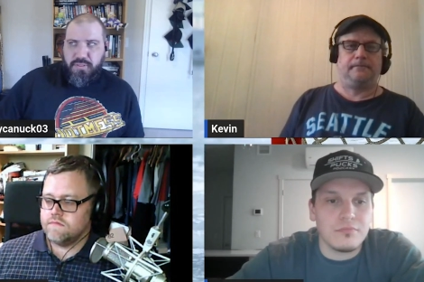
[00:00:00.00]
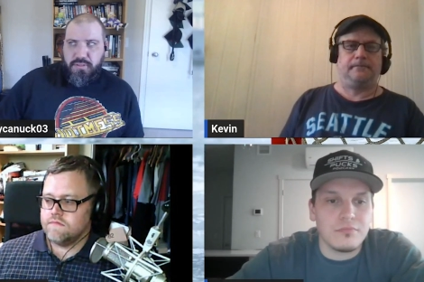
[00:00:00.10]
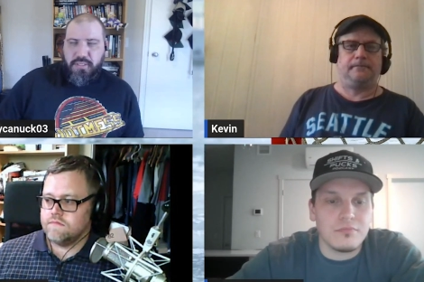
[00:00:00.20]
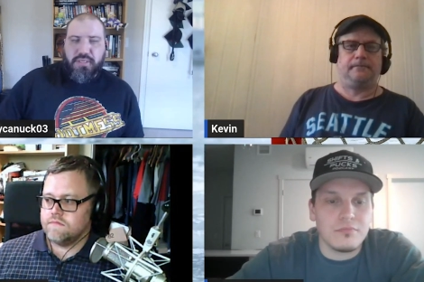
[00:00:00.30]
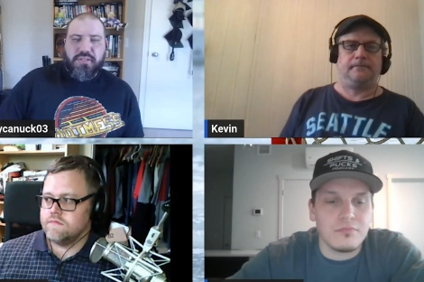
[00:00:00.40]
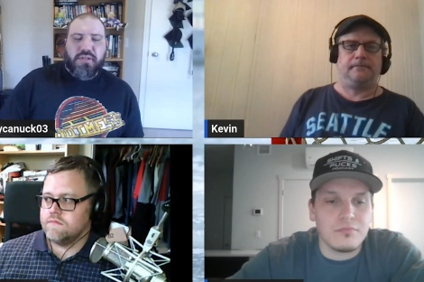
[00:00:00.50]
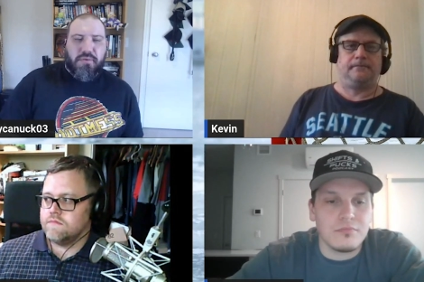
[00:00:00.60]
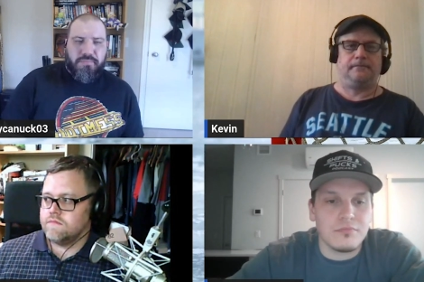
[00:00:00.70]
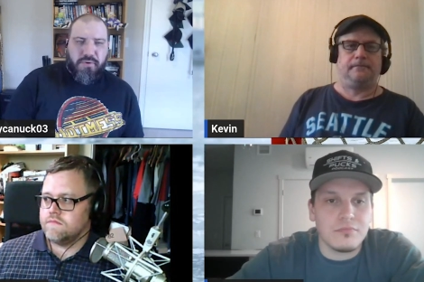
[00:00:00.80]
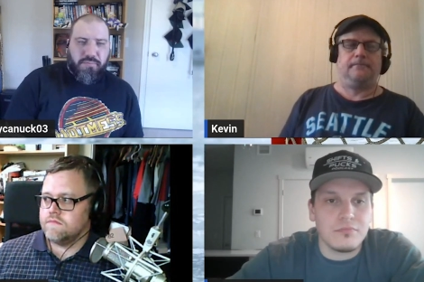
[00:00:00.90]
Speaker 1: they need to
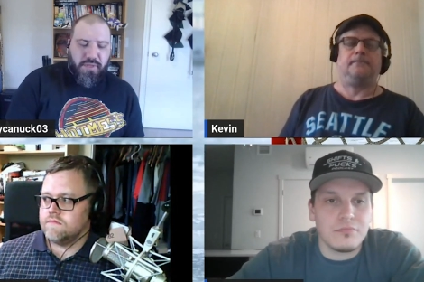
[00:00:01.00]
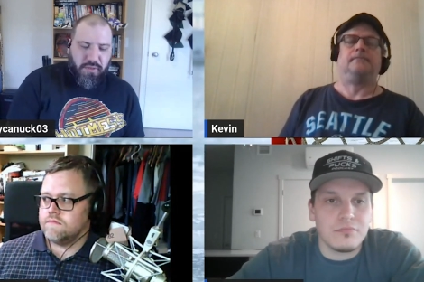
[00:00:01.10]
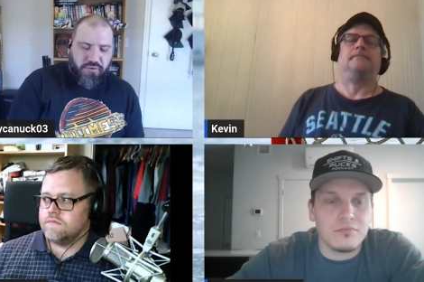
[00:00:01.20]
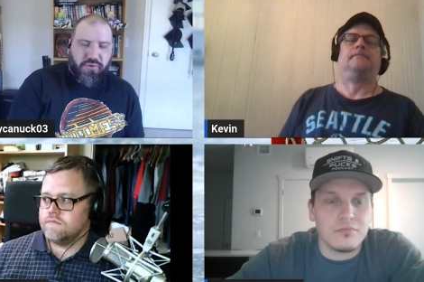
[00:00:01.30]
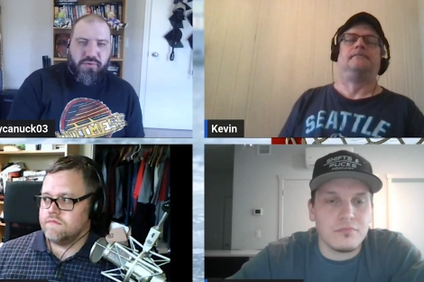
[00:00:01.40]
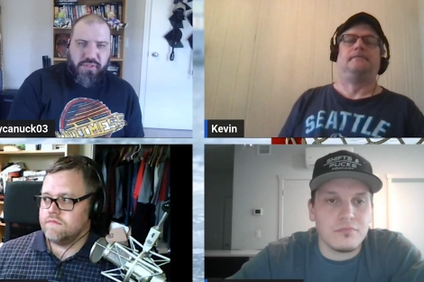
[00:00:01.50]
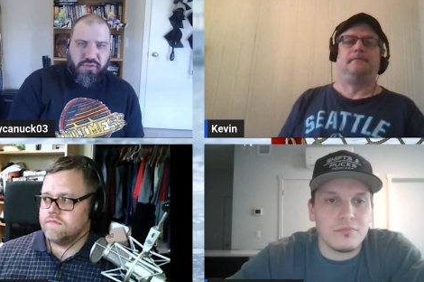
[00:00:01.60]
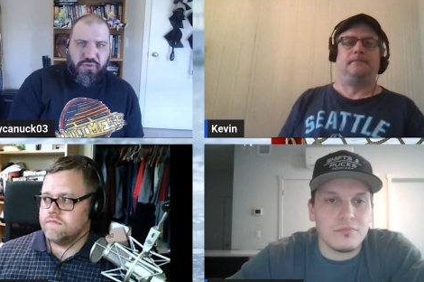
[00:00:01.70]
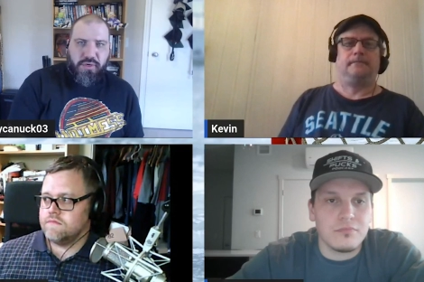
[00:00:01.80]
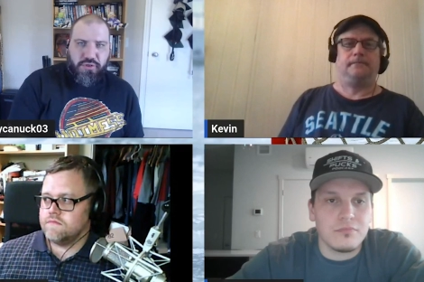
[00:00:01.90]
learn from the Gaudreau
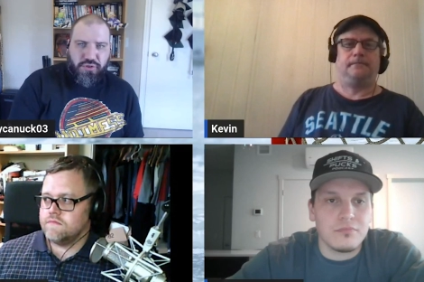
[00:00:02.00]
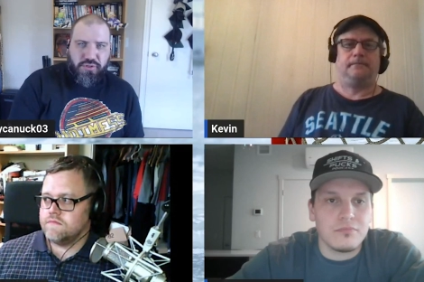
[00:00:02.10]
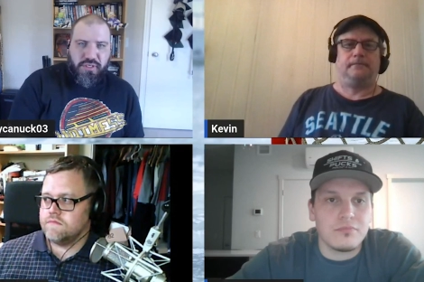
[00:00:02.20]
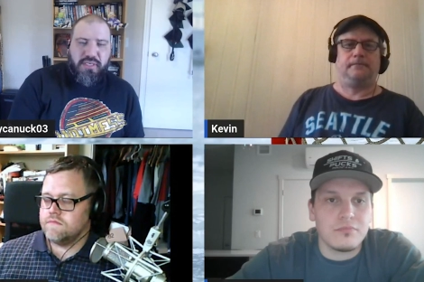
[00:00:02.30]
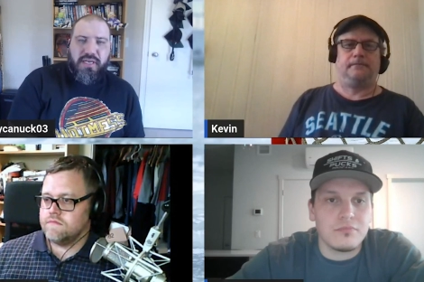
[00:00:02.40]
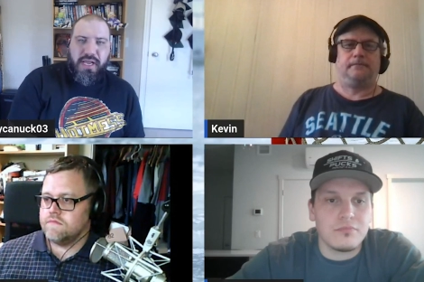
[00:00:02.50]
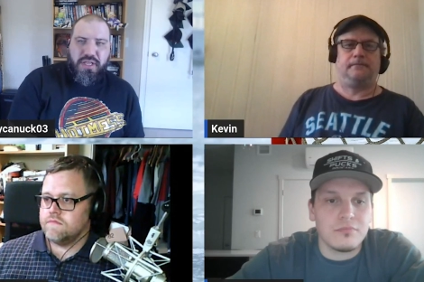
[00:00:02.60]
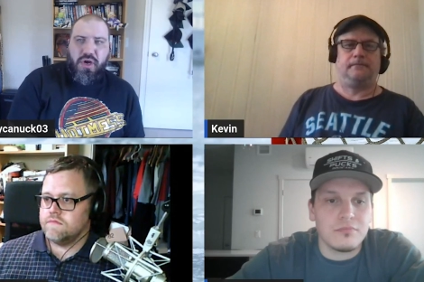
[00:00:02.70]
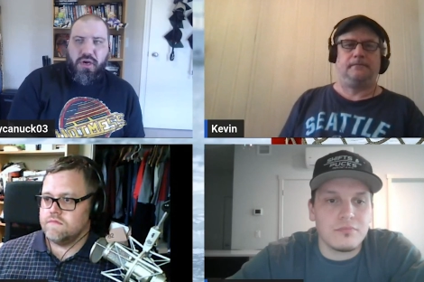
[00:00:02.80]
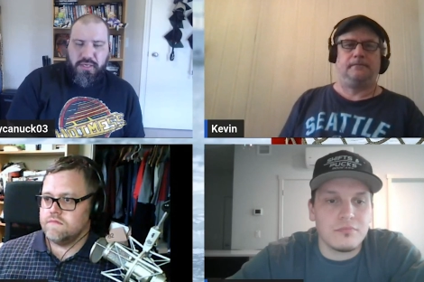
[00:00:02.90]
situation and
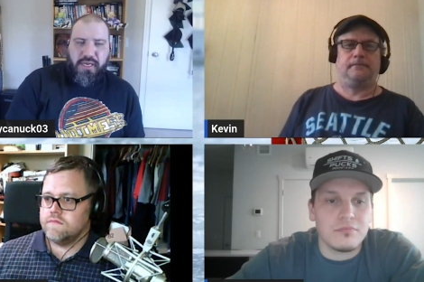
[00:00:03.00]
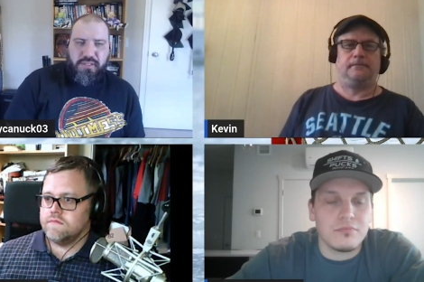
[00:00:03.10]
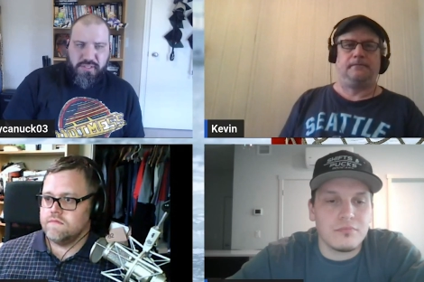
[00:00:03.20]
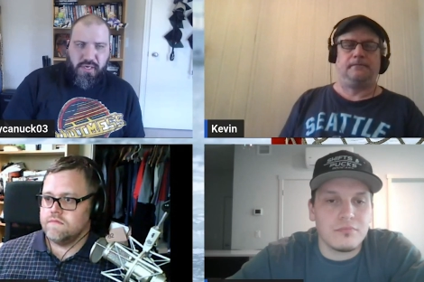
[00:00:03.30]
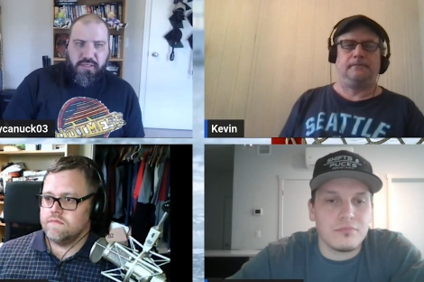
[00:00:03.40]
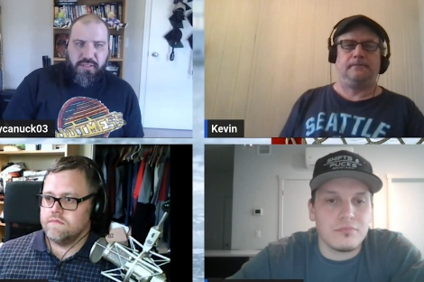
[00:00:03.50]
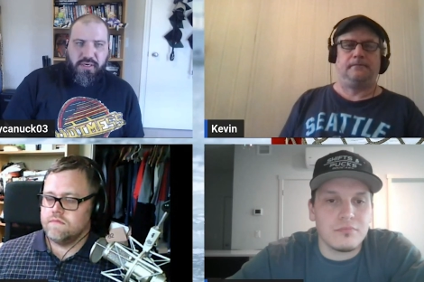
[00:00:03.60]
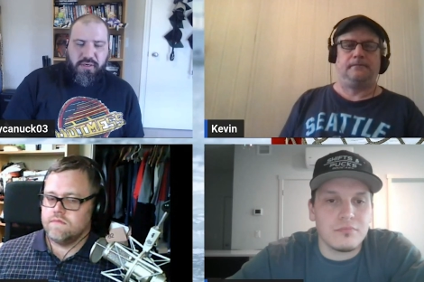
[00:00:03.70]
not get stuck there.